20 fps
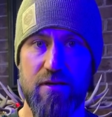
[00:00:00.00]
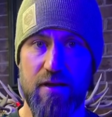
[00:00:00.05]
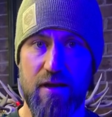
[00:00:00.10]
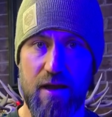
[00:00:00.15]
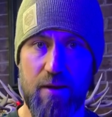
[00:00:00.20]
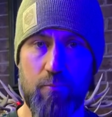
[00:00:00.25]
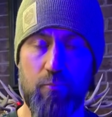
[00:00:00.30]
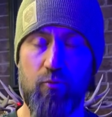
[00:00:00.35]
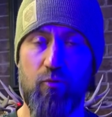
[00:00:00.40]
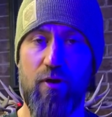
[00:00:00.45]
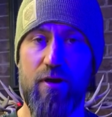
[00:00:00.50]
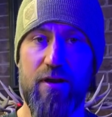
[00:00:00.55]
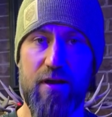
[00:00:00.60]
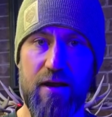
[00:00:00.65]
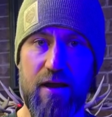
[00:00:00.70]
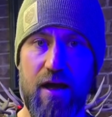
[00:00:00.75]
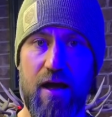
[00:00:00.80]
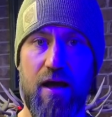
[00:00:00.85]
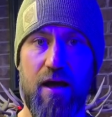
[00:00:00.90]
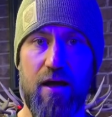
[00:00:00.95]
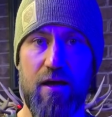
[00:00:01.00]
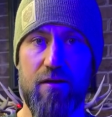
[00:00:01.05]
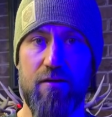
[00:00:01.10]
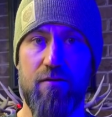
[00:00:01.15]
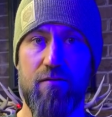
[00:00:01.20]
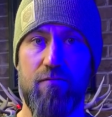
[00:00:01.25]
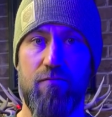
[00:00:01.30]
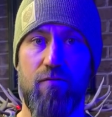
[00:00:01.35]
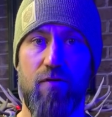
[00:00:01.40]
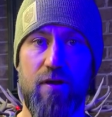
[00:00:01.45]
and pray to God
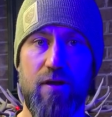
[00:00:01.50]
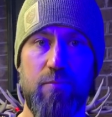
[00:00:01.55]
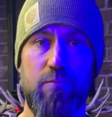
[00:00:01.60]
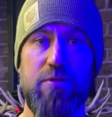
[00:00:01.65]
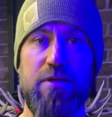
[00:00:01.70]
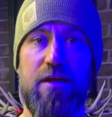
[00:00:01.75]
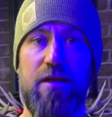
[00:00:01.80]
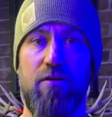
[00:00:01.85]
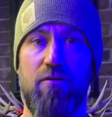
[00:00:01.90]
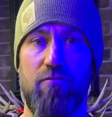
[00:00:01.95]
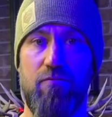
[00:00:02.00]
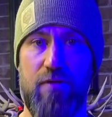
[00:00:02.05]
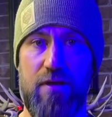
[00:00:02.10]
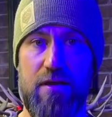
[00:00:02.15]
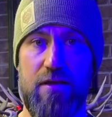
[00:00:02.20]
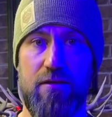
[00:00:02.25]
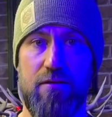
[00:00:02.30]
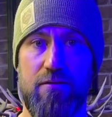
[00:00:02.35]
for Him to intervene,